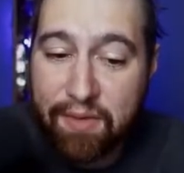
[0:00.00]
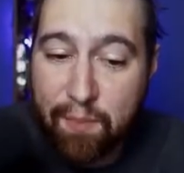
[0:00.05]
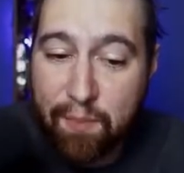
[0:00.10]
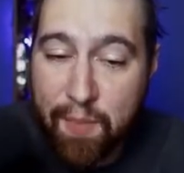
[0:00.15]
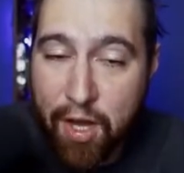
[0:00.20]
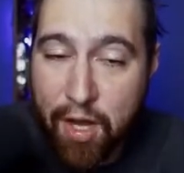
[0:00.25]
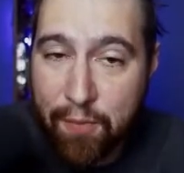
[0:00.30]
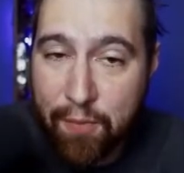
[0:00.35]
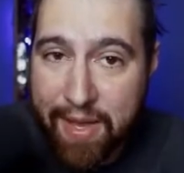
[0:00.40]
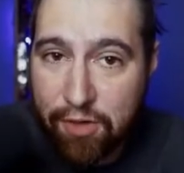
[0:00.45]

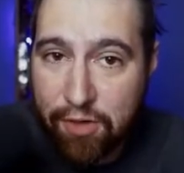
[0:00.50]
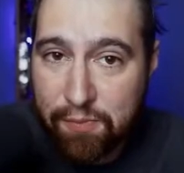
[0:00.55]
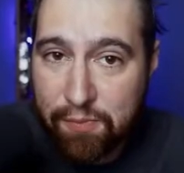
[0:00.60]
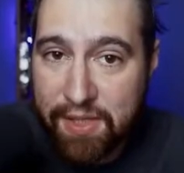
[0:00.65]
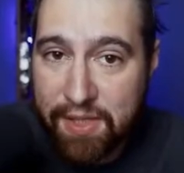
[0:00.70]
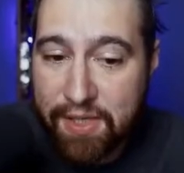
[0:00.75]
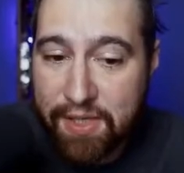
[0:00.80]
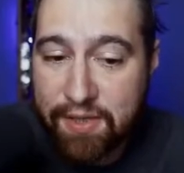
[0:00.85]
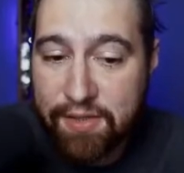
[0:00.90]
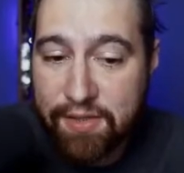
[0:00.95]
Melmetal,
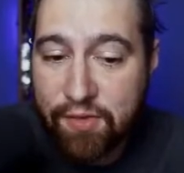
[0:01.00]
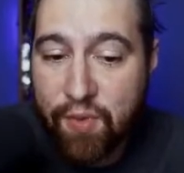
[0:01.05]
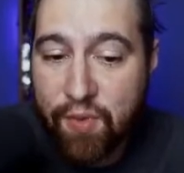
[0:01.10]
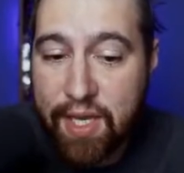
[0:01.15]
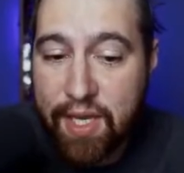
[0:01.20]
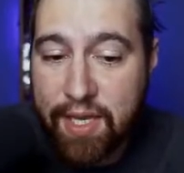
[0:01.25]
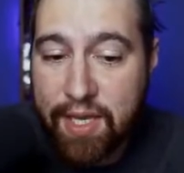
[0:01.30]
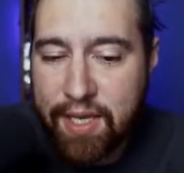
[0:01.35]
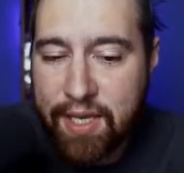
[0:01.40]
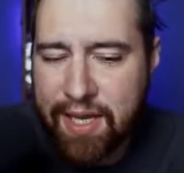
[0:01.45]
because we
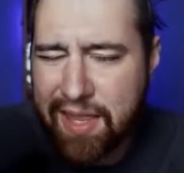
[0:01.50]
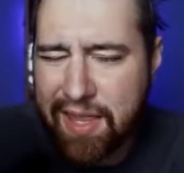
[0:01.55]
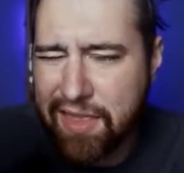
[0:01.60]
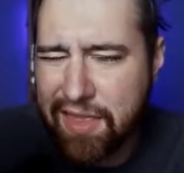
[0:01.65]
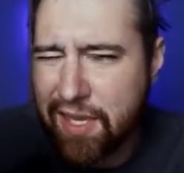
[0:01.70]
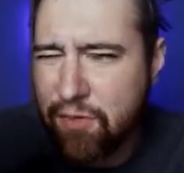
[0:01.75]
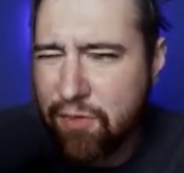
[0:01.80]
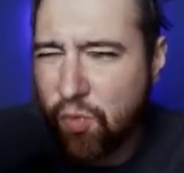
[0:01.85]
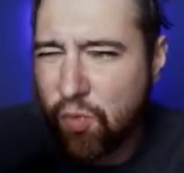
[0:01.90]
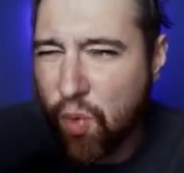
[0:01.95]
can, I
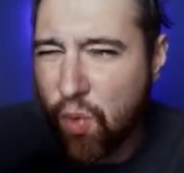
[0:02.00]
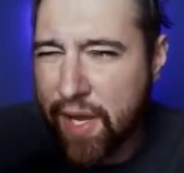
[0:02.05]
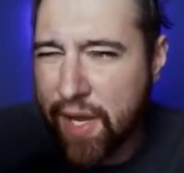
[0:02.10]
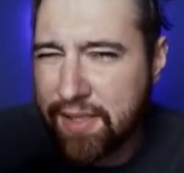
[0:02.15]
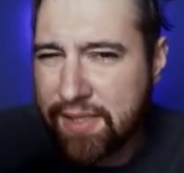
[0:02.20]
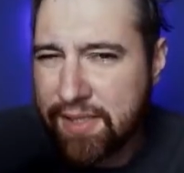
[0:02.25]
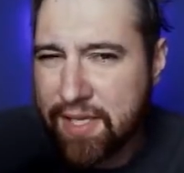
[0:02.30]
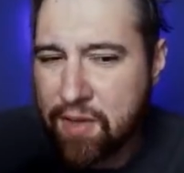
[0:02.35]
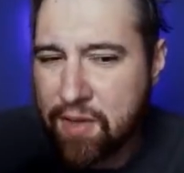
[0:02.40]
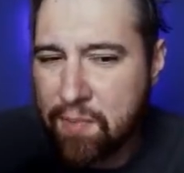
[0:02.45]
think, win
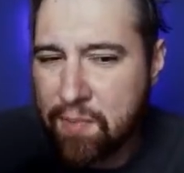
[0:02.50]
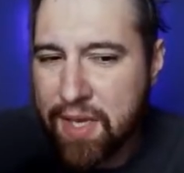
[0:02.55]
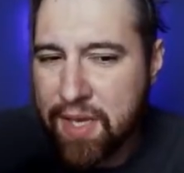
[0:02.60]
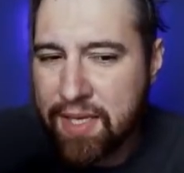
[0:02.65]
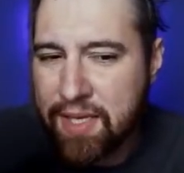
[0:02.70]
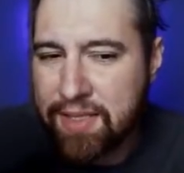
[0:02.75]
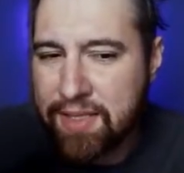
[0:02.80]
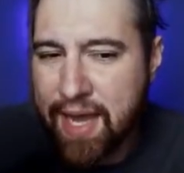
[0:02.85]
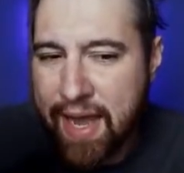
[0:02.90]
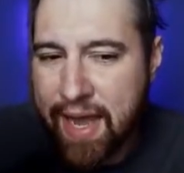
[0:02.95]
CMP
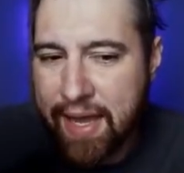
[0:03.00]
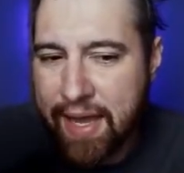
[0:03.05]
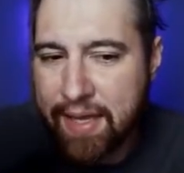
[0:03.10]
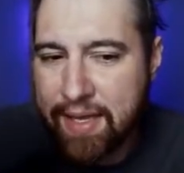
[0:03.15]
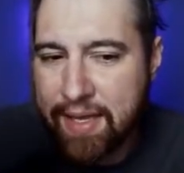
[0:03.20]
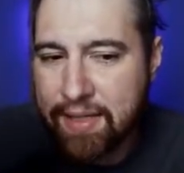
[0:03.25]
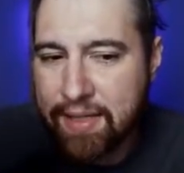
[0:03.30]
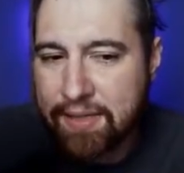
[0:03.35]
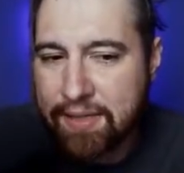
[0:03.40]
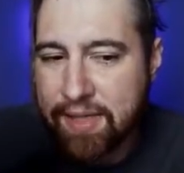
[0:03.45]
tie
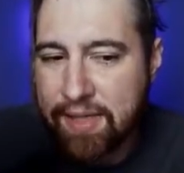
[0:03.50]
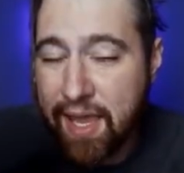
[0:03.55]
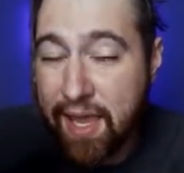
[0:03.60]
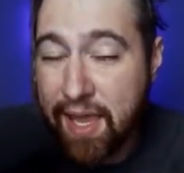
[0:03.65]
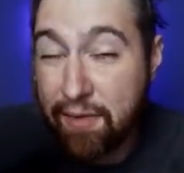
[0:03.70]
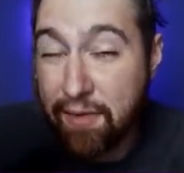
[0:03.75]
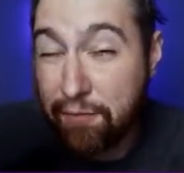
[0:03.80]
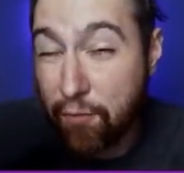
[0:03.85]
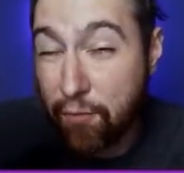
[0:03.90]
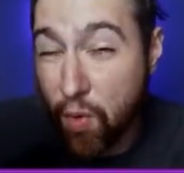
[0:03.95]
against a
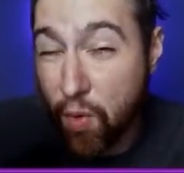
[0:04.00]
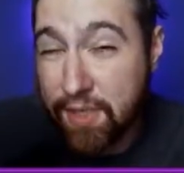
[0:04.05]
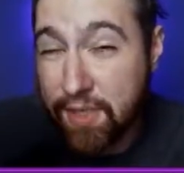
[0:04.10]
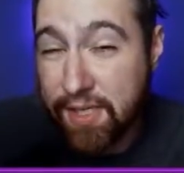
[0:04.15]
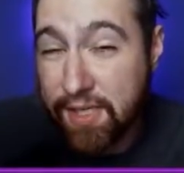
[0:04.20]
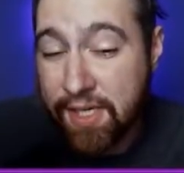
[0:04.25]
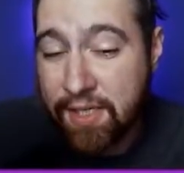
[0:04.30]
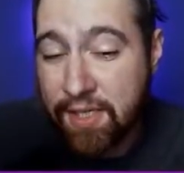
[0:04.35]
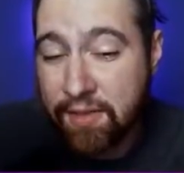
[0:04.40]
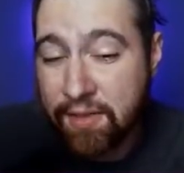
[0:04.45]

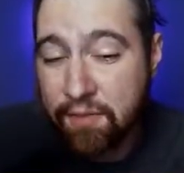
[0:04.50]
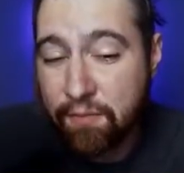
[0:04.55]
15